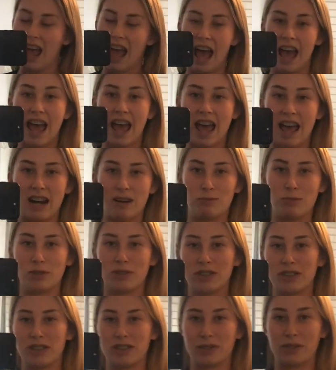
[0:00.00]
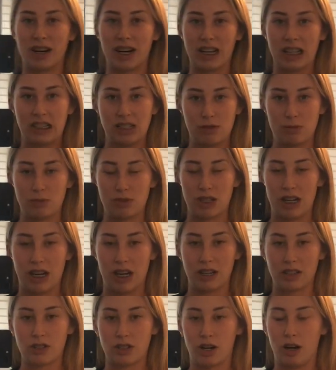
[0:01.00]
And I'm also just wearing a
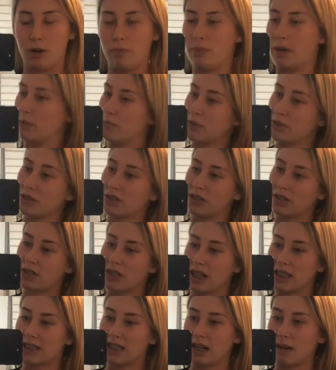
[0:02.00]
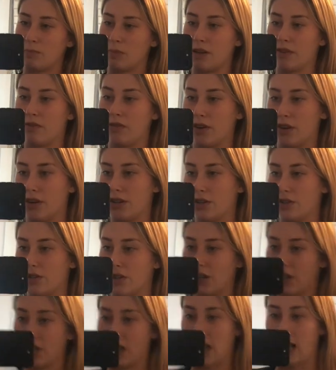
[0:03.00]
Gymshark top, but I'm just going to try to set up my phone and
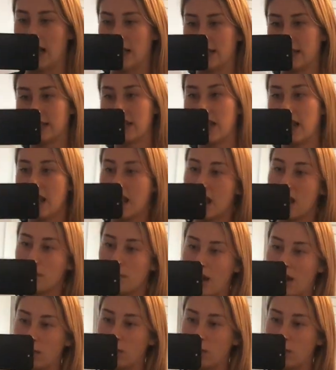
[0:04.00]
show you guys my